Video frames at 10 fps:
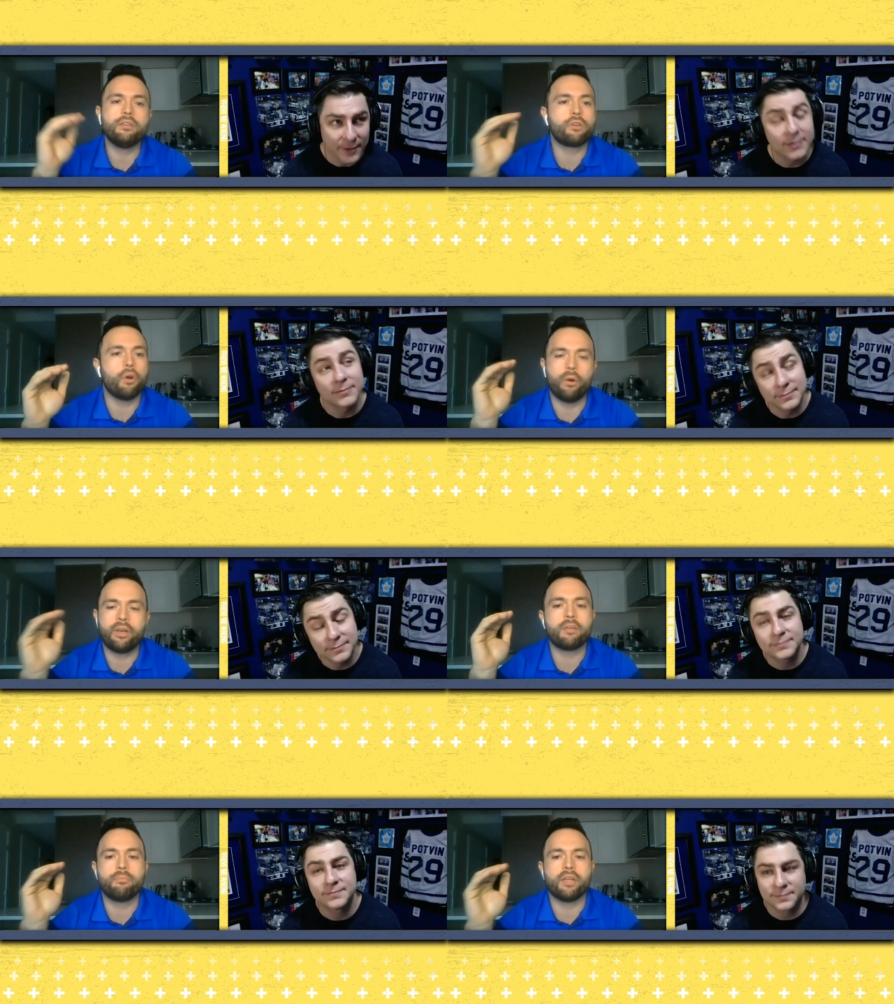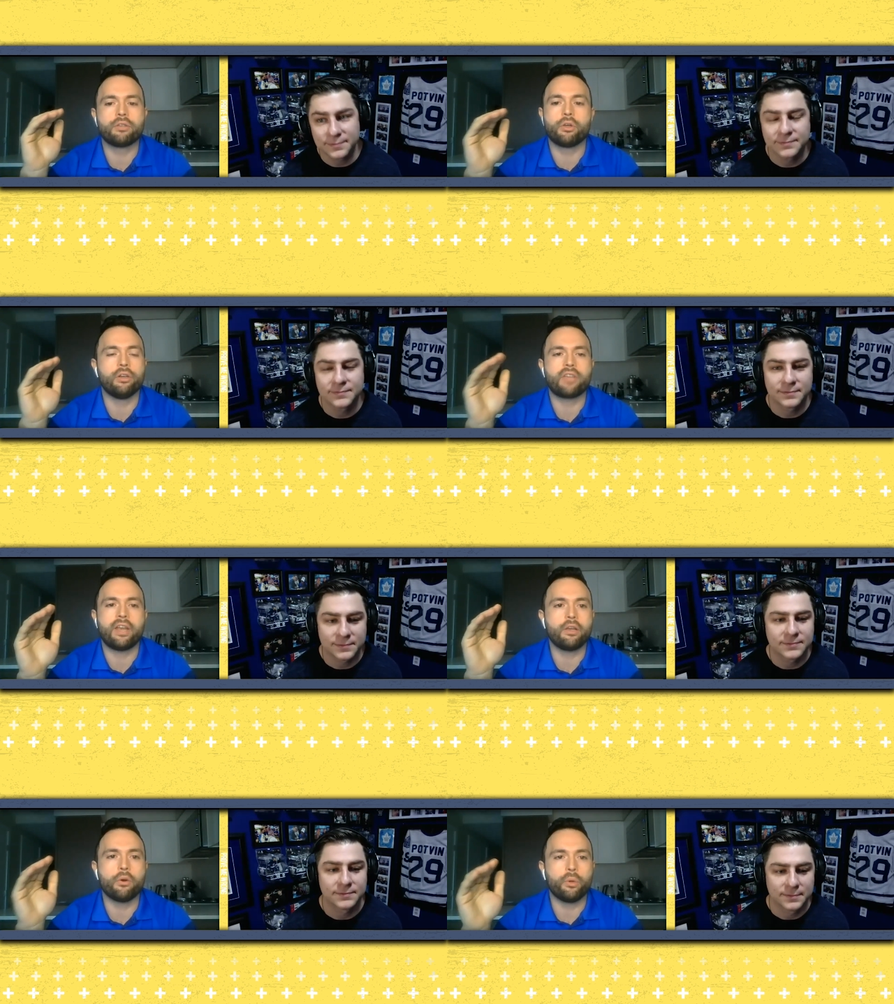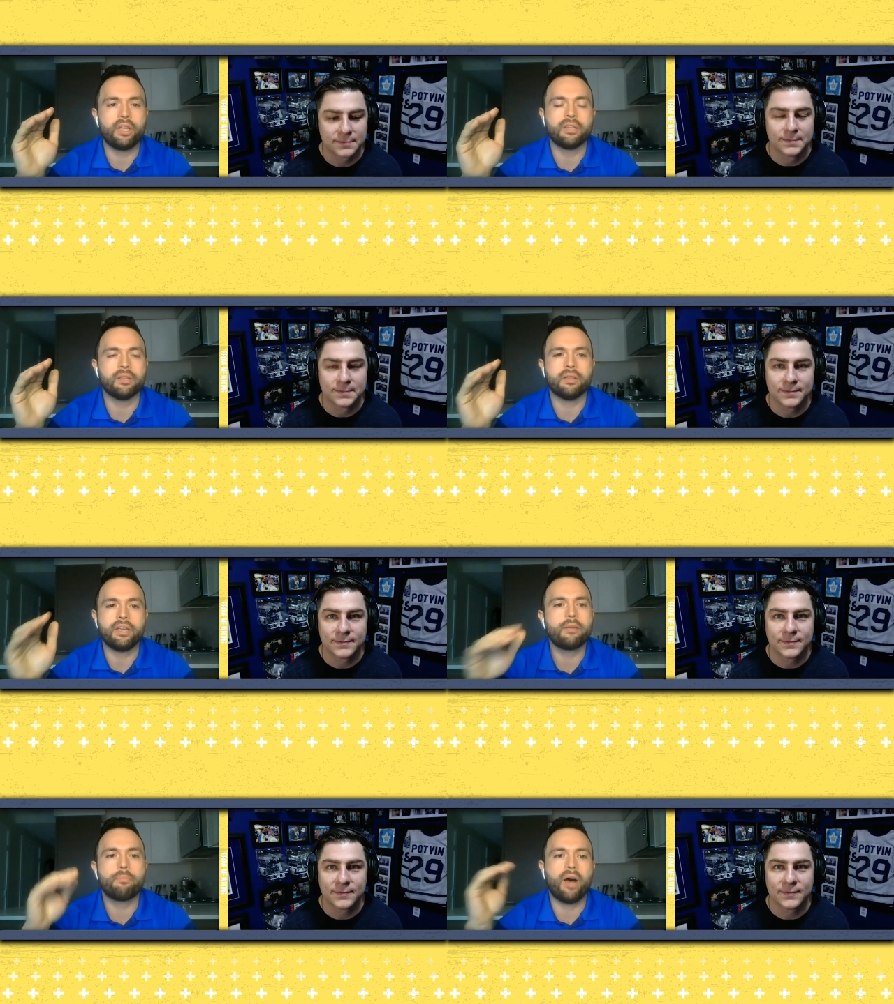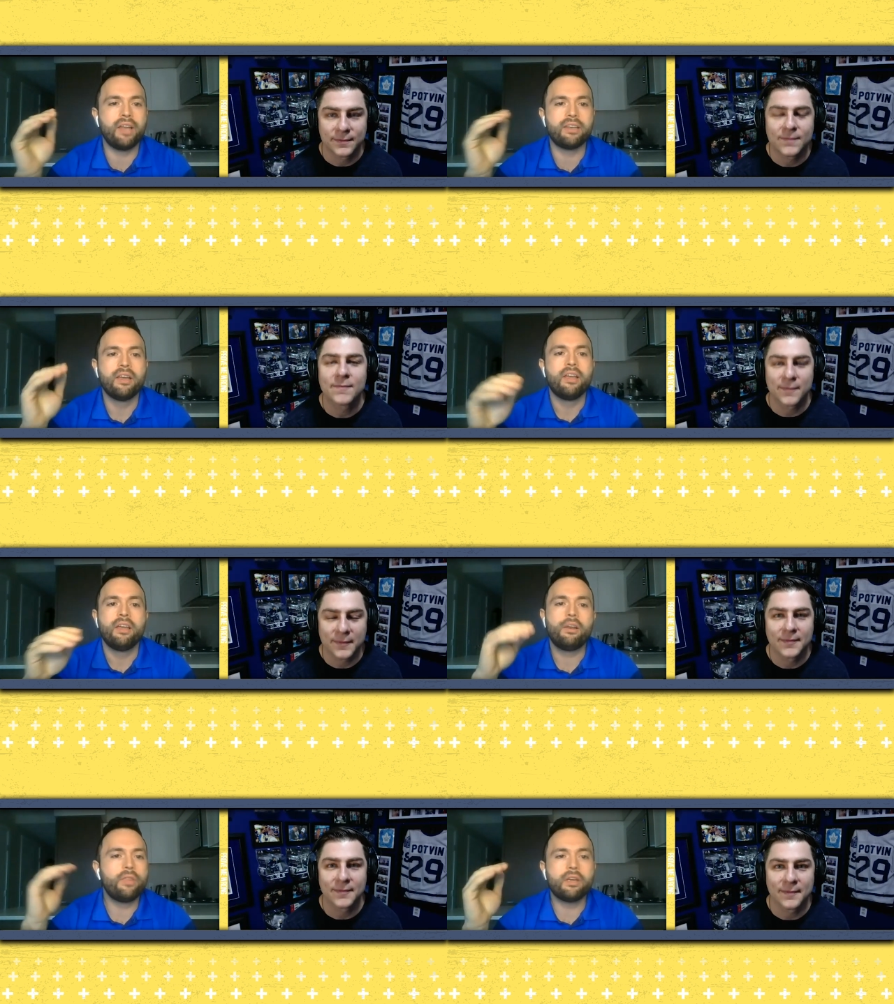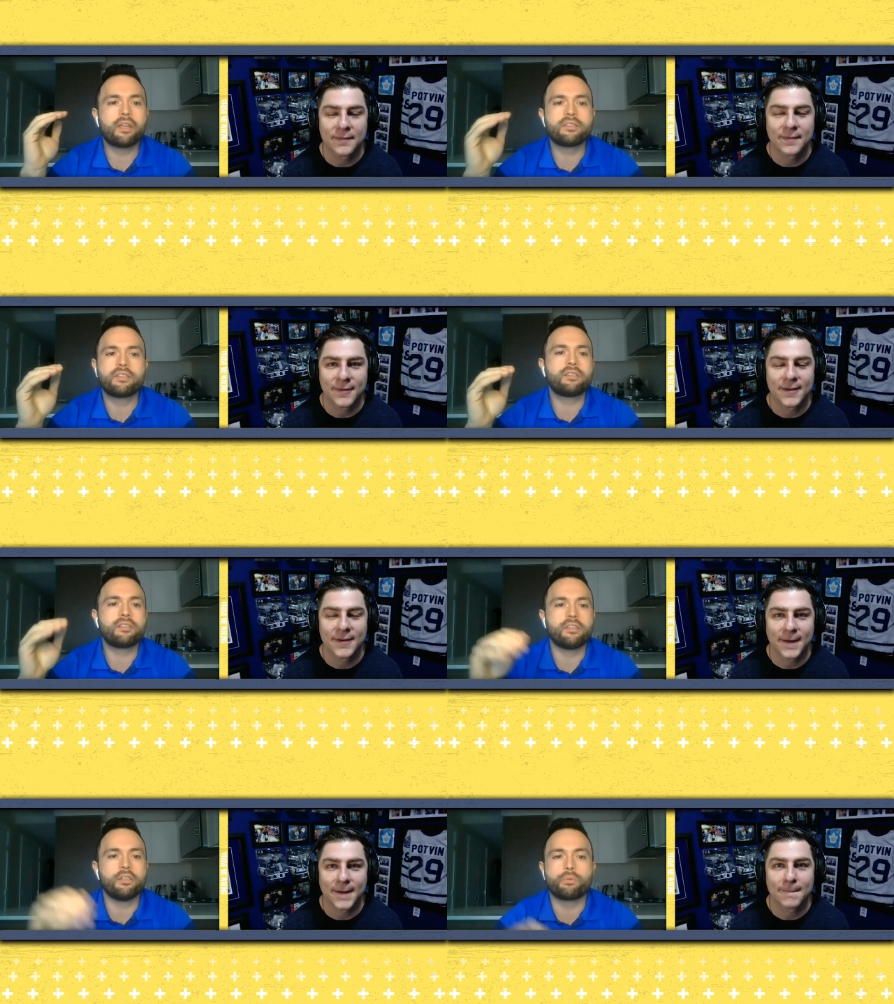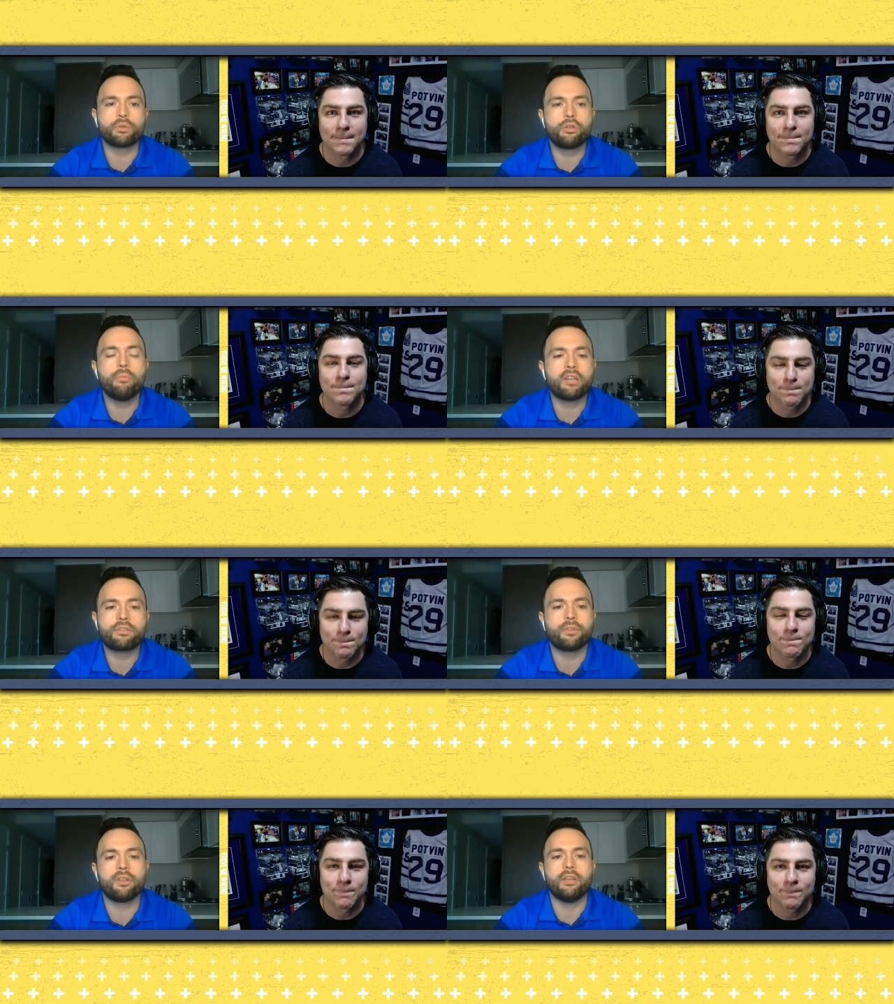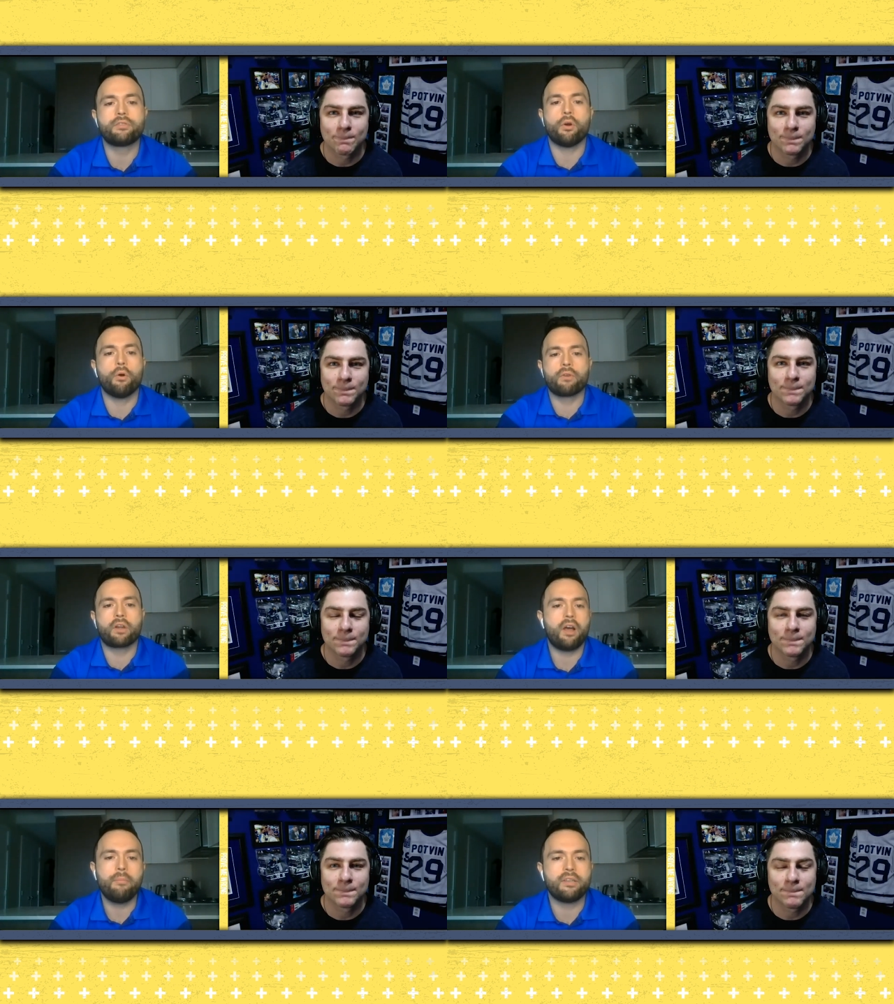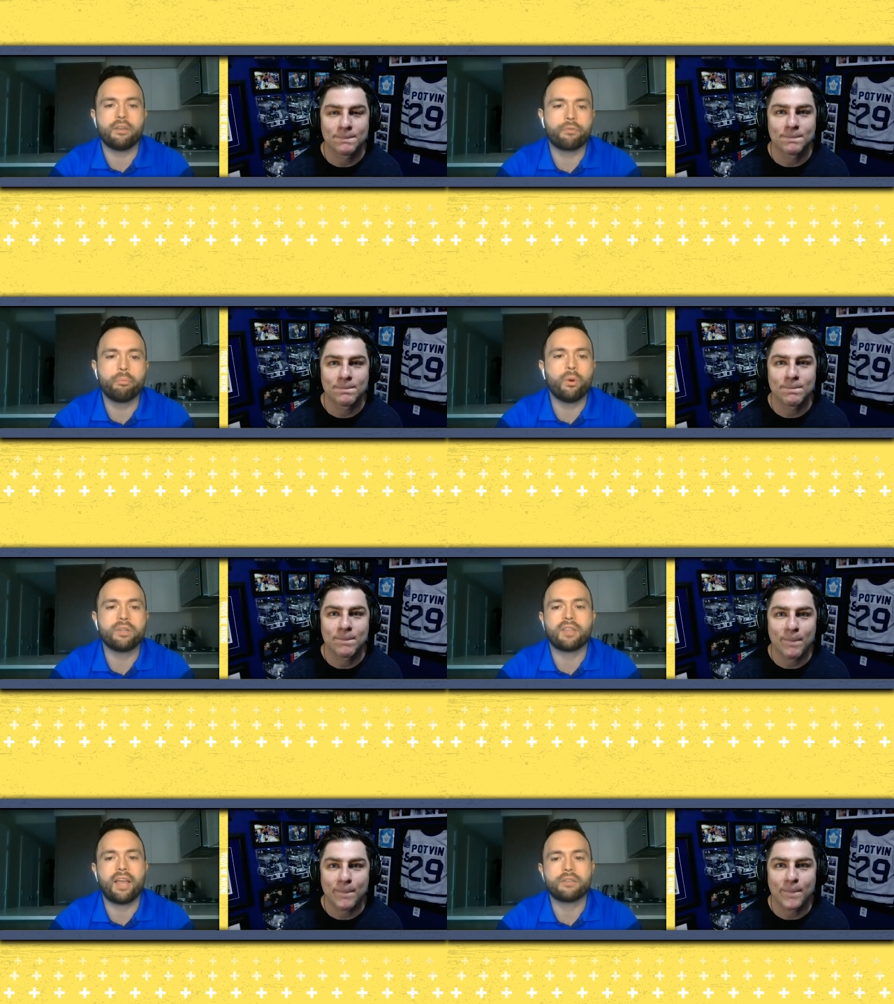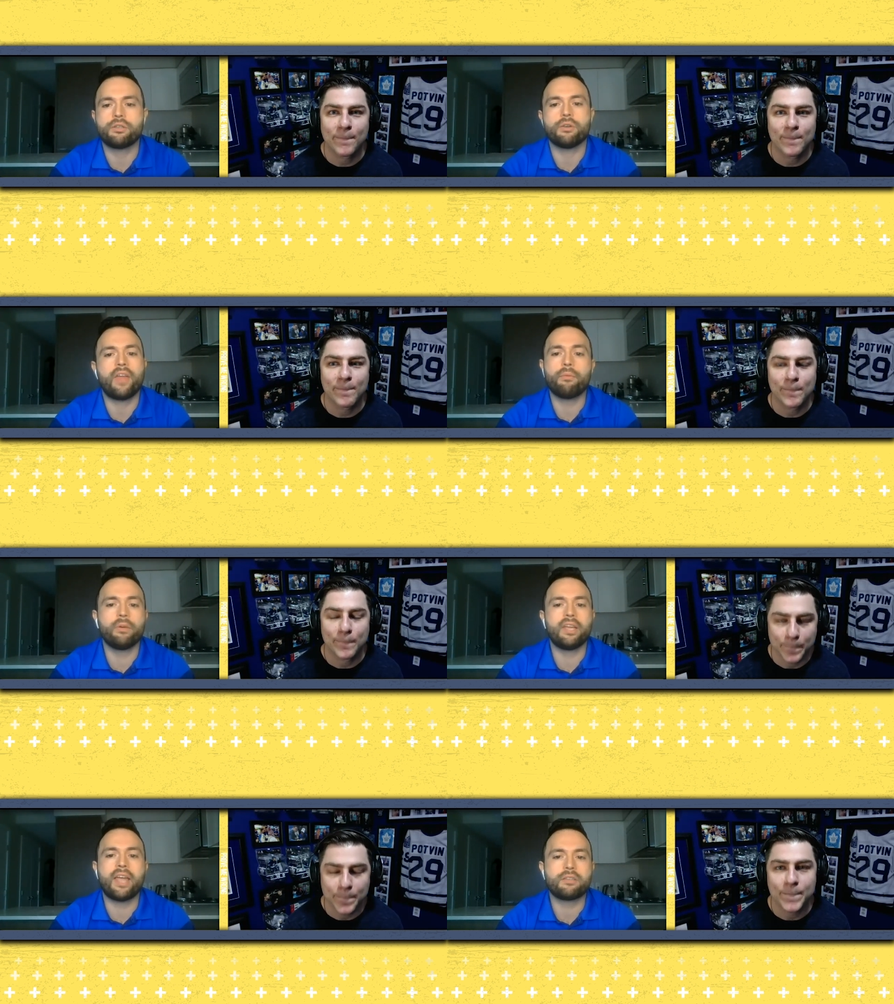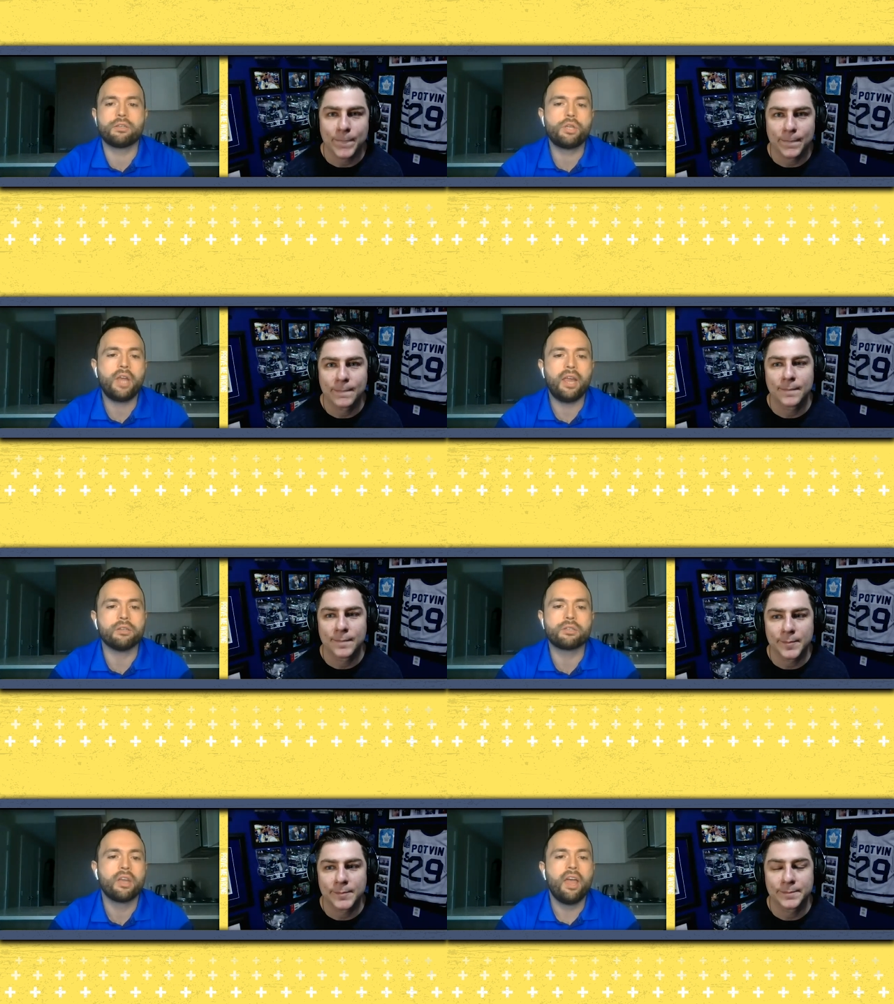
Speaker 1: he's going, he could be as good as any goalie in the league, but you know the inconsistencies were too much for the Leafs to overcome at different points last year. That really hasn't changed.